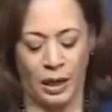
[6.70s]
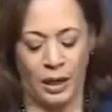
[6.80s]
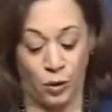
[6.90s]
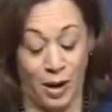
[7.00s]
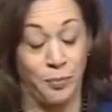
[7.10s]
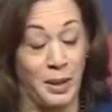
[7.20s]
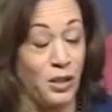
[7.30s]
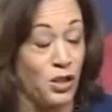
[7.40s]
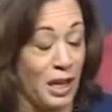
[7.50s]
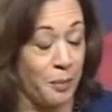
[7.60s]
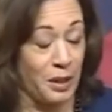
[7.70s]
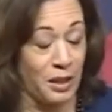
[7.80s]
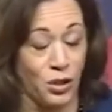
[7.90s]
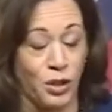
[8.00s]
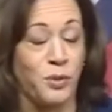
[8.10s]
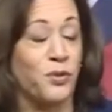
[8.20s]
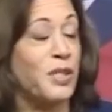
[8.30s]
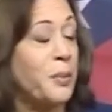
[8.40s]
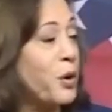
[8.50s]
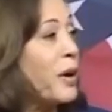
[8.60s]
have been a champion in terms of
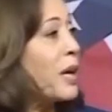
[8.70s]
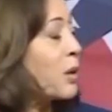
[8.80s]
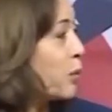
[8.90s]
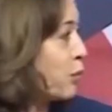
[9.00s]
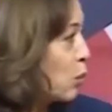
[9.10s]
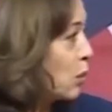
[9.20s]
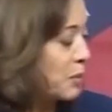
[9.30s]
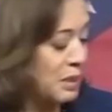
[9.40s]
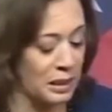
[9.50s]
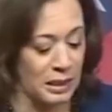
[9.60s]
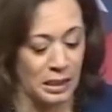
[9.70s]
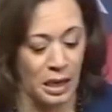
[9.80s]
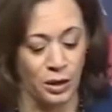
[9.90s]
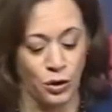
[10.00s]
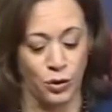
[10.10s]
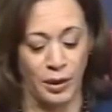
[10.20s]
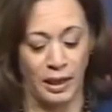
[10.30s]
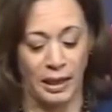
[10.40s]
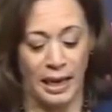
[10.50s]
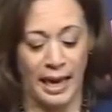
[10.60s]
democratic reforms in this country,
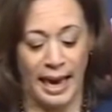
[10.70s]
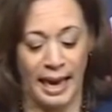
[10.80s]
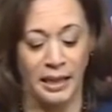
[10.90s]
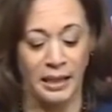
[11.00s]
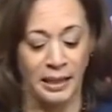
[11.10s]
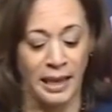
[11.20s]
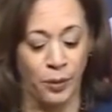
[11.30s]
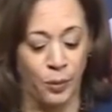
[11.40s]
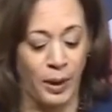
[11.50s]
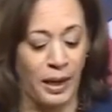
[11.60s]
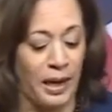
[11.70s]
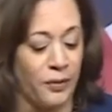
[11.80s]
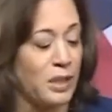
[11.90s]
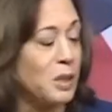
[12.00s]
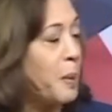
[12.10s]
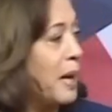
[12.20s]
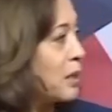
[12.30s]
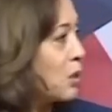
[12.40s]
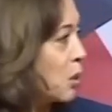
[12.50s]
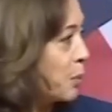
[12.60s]
and in that way have
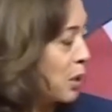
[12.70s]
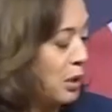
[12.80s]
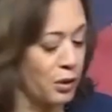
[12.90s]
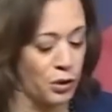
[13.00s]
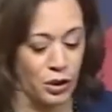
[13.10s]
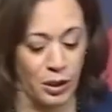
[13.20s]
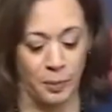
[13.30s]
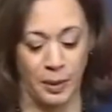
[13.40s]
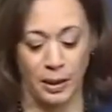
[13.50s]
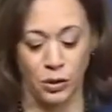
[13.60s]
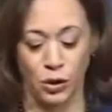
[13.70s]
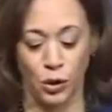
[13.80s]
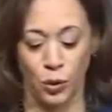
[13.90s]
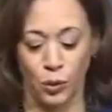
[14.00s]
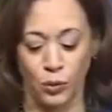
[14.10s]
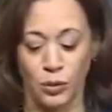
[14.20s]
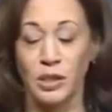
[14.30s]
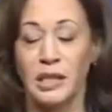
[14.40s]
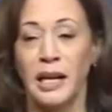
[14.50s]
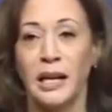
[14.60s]
expanded our partnership. And so
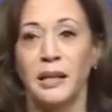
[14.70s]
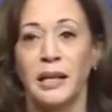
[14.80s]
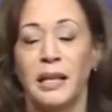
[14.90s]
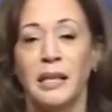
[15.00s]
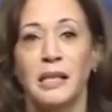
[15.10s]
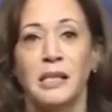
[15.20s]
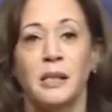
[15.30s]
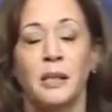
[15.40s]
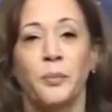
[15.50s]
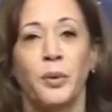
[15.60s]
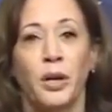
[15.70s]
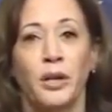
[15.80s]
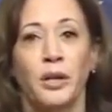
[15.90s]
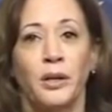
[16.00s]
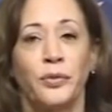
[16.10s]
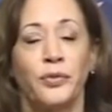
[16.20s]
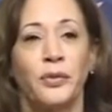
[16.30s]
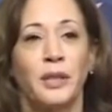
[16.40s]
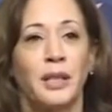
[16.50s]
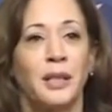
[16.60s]
today then is part of
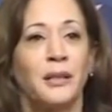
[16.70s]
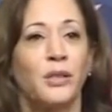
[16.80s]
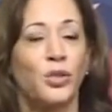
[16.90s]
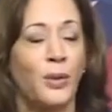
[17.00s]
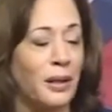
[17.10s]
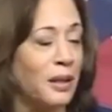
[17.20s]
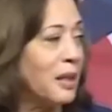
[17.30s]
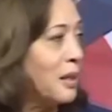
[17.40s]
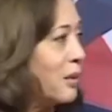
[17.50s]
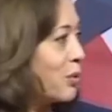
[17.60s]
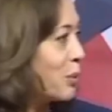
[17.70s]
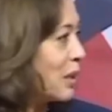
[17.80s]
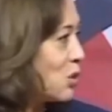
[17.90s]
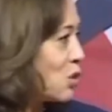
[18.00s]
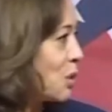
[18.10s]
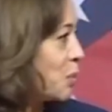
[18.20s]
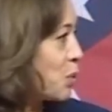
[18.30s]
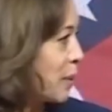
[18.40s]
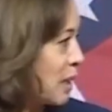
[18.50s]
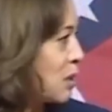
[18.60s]
the strengthening of the relationship
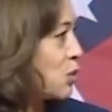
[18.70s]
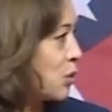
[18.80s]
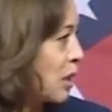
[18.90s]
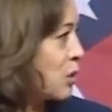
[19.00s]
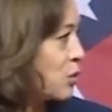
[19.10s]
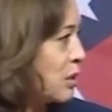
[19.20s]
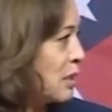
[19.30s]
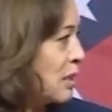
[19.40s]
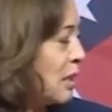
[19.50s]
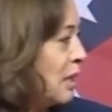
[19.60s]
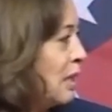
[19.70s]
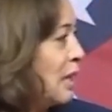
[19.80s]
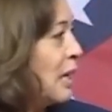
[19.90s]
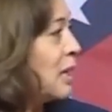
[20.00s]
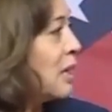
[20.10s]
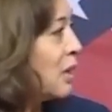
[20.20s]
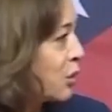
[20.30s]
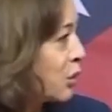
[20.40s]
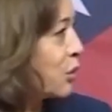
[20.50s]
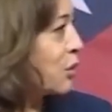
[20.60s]
between our two countries, and under
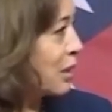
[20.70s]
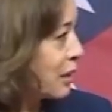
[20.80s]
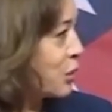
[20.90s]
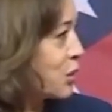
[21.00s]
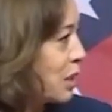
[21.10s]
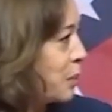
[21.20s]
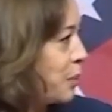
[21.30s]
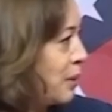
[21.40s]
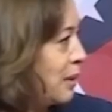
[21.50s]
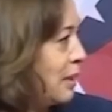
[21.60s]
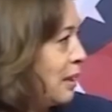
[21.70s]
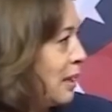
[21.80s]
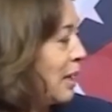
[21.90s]
your leadership, I